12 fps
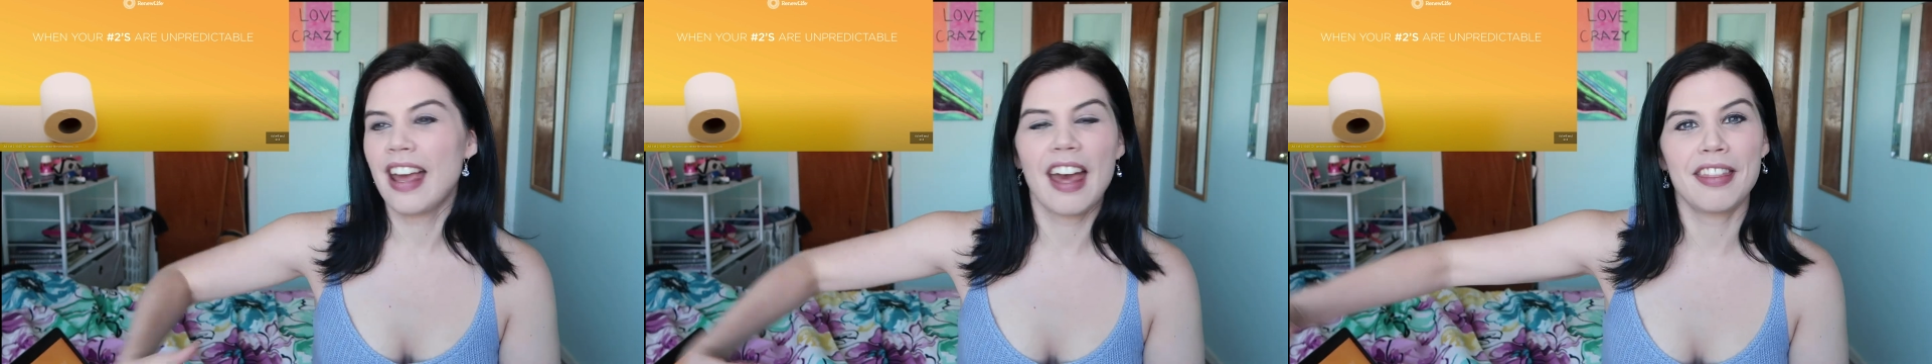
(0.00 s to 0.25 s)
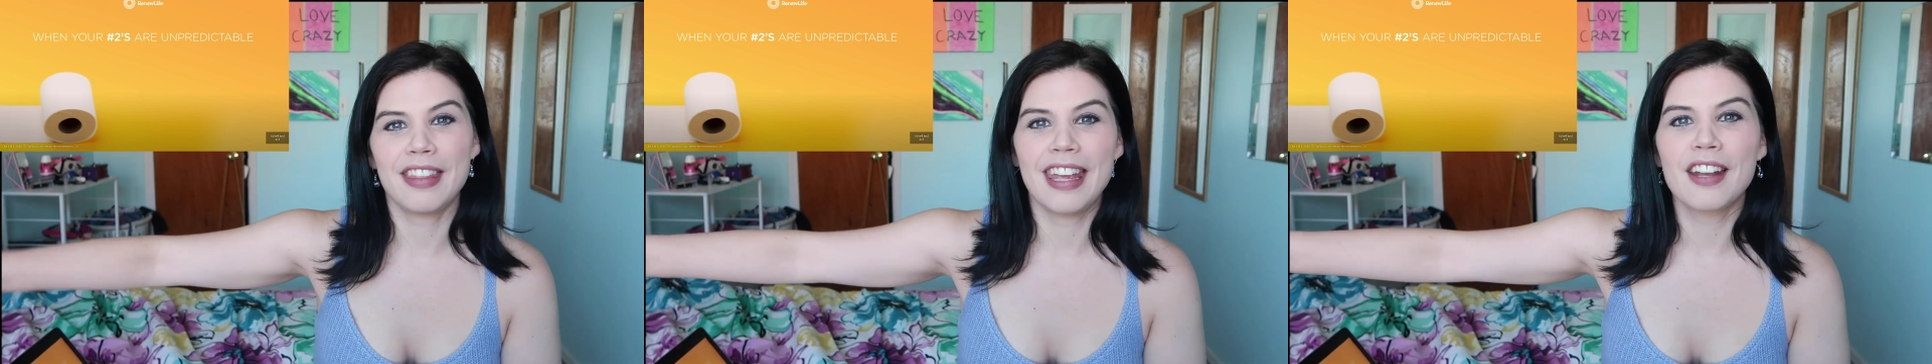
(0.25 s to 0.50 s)

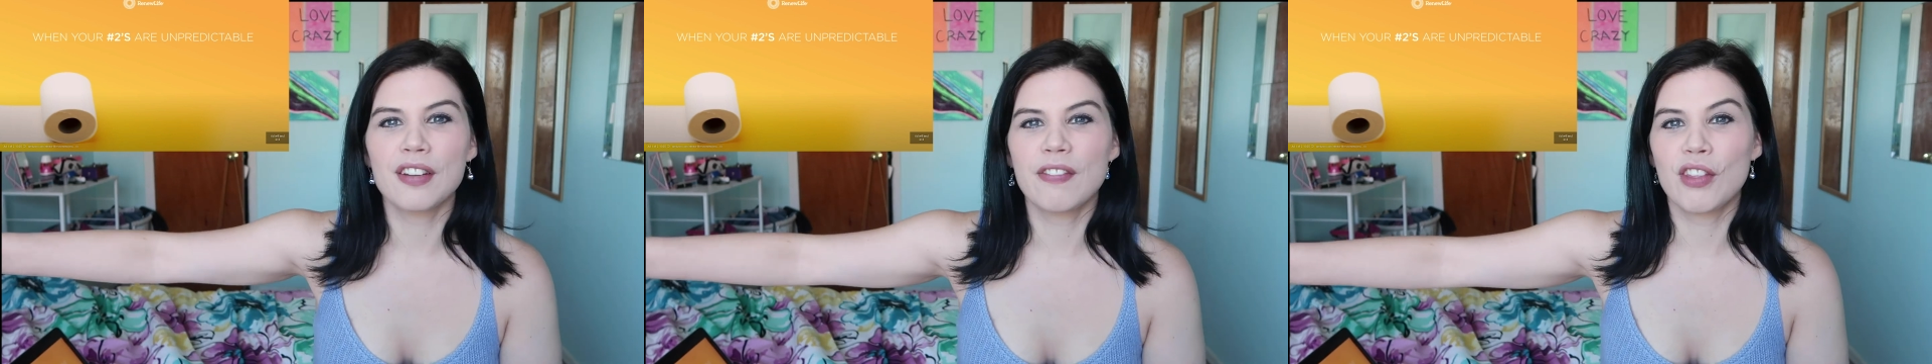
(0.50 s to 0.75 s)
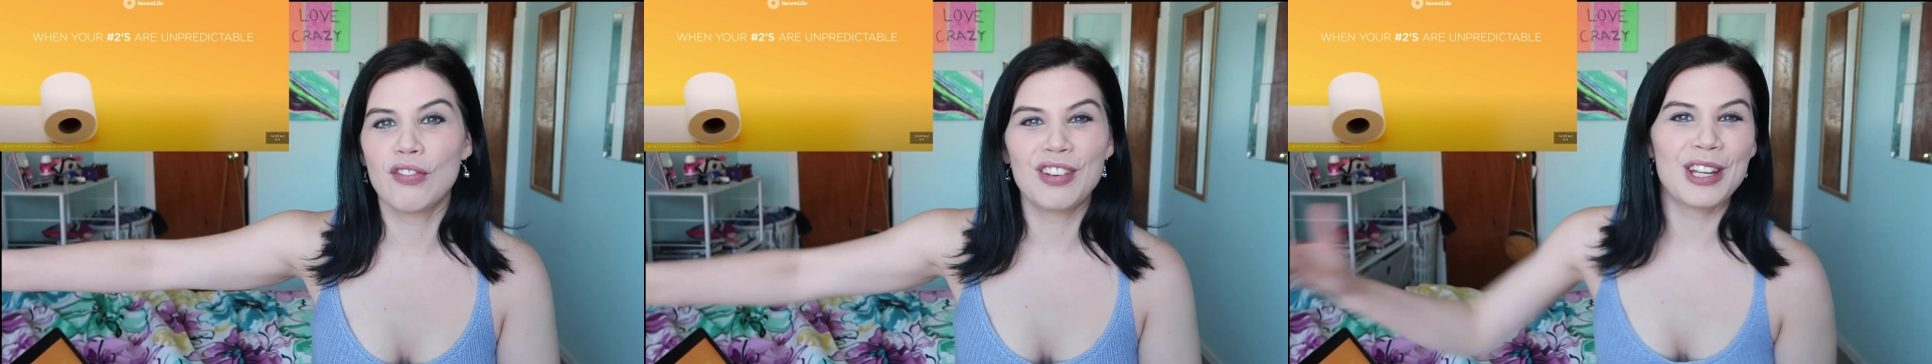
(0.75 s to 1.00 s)
at the end
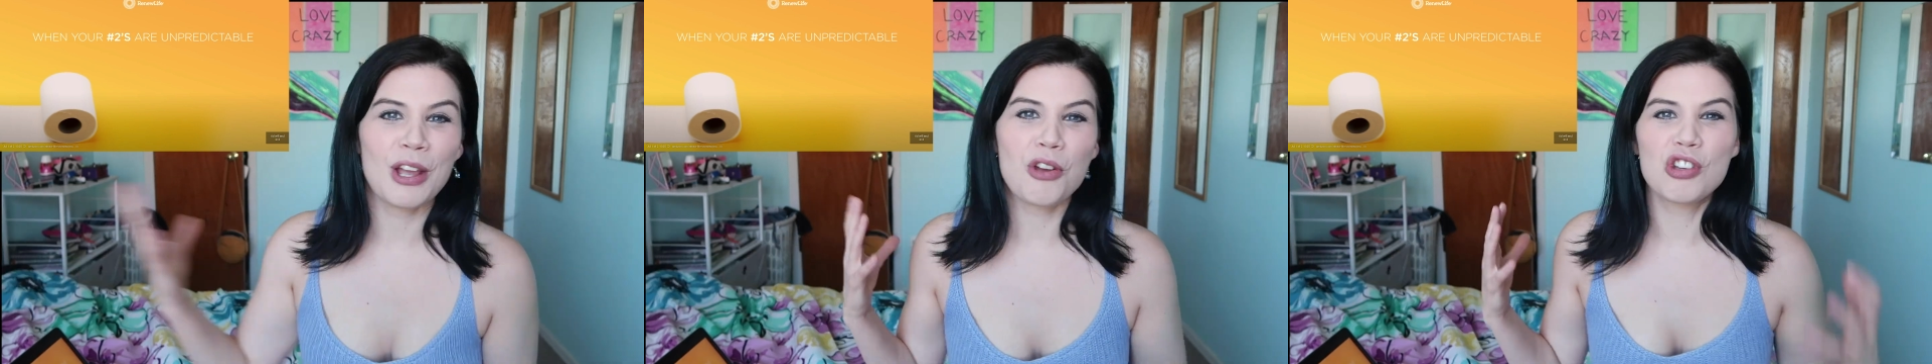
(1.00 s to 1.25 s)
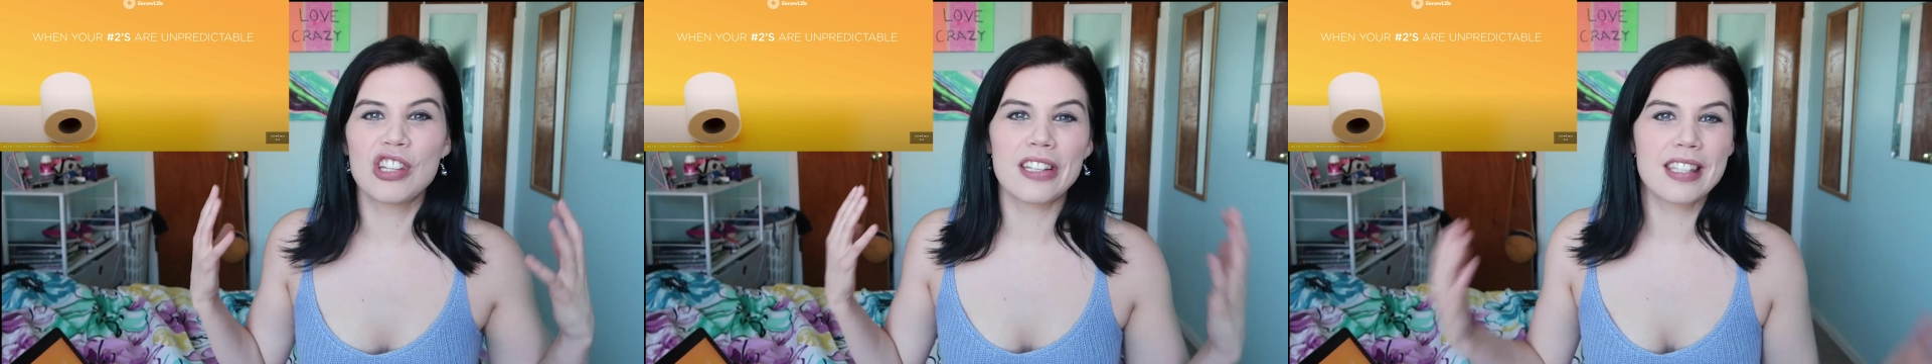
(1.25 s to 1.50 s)
of the
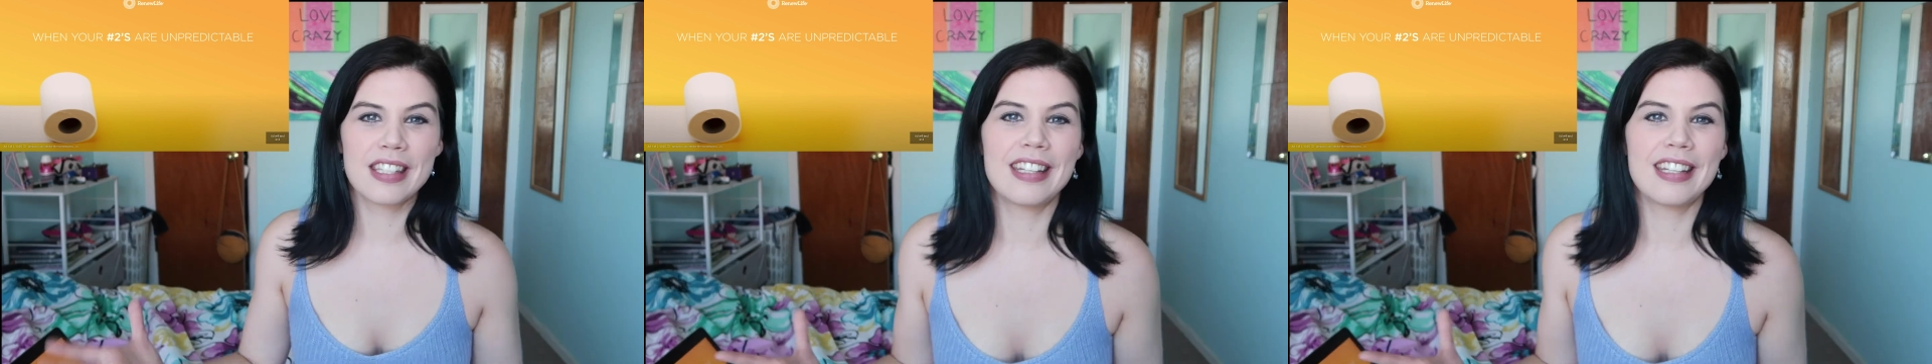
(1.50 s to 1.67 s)
video, she's